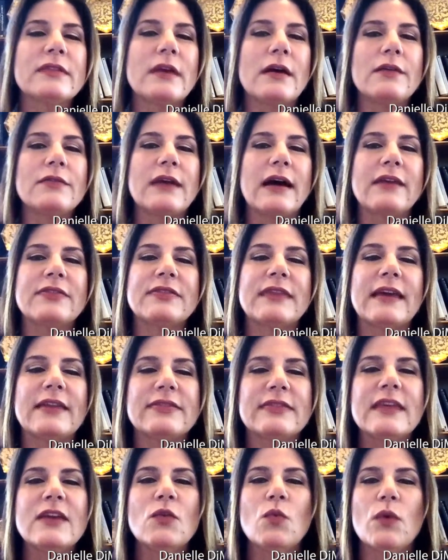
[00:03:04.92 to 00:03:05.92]
I
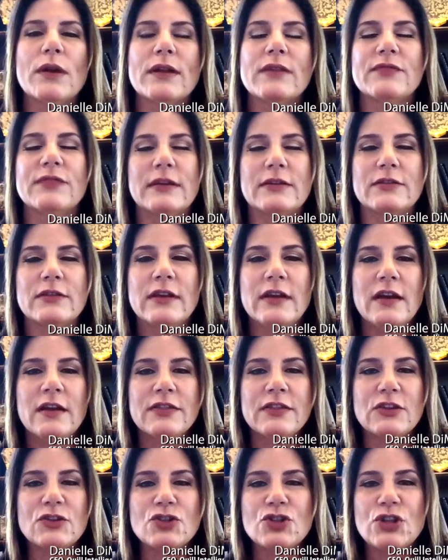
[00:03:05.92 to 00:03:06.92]
think one of
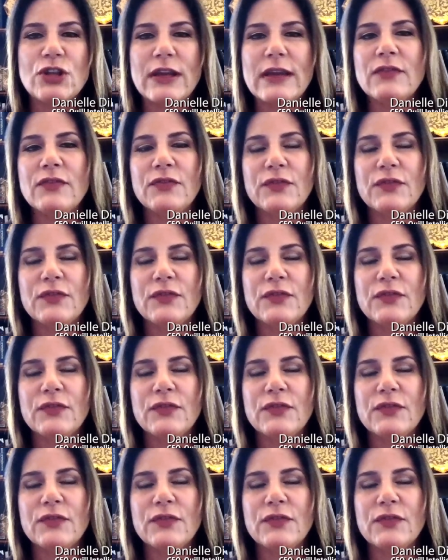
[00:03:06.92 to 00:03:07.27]
the chief